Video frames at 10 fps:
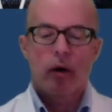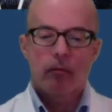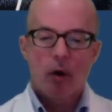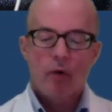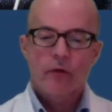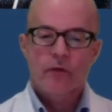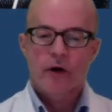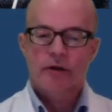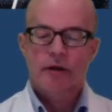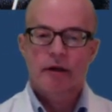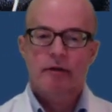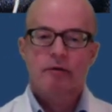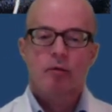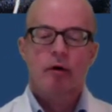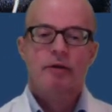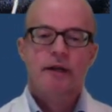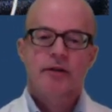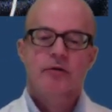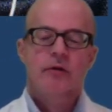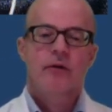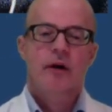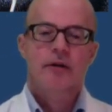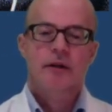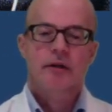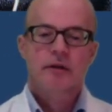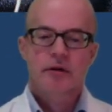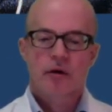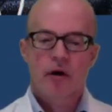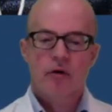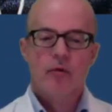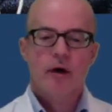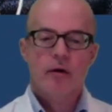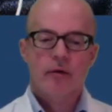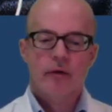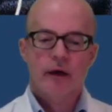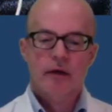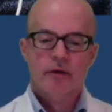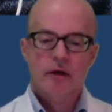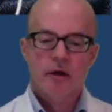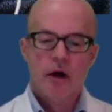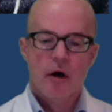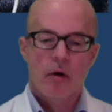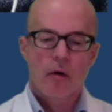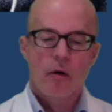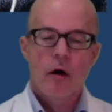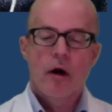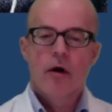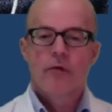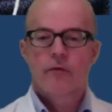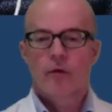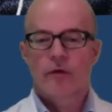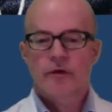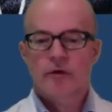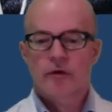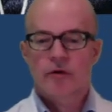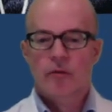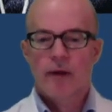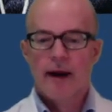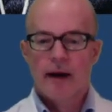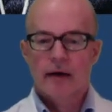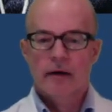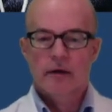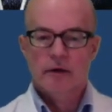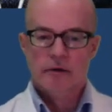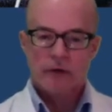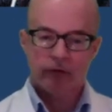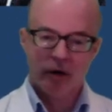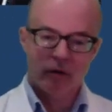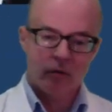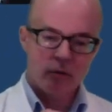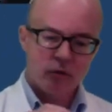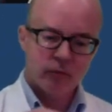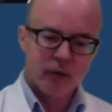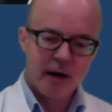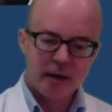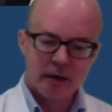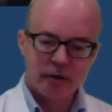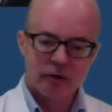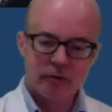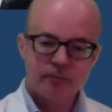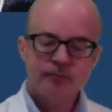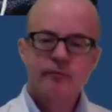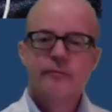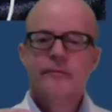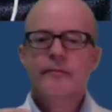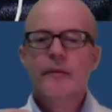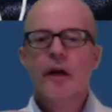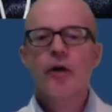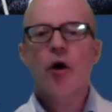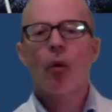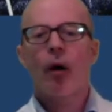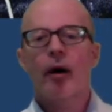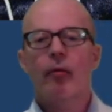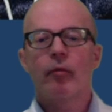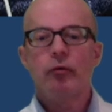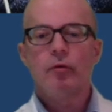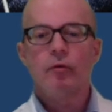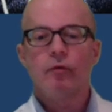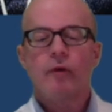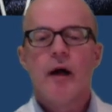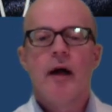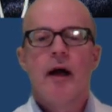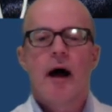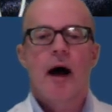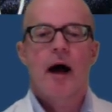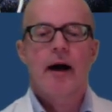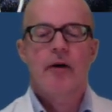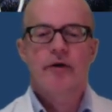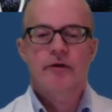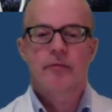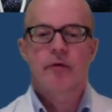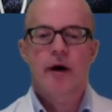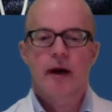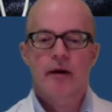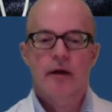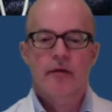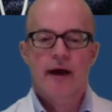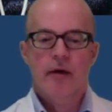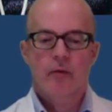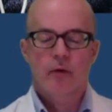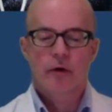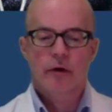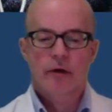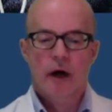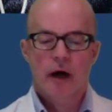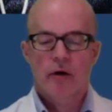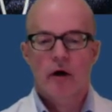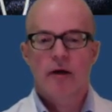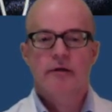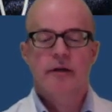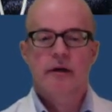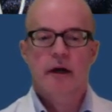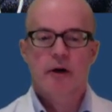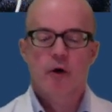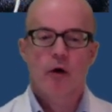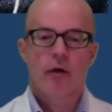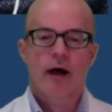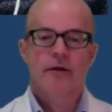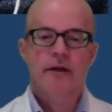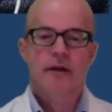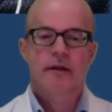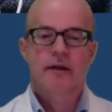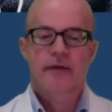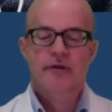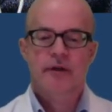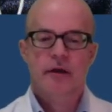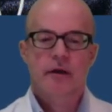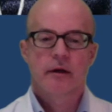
motor function is, where sensory function is. These are all critical things to know for the surgical planning. Because if you're going to remove brain tissue, you don't want to remove areas of the brain that would cause a neurologic deficit.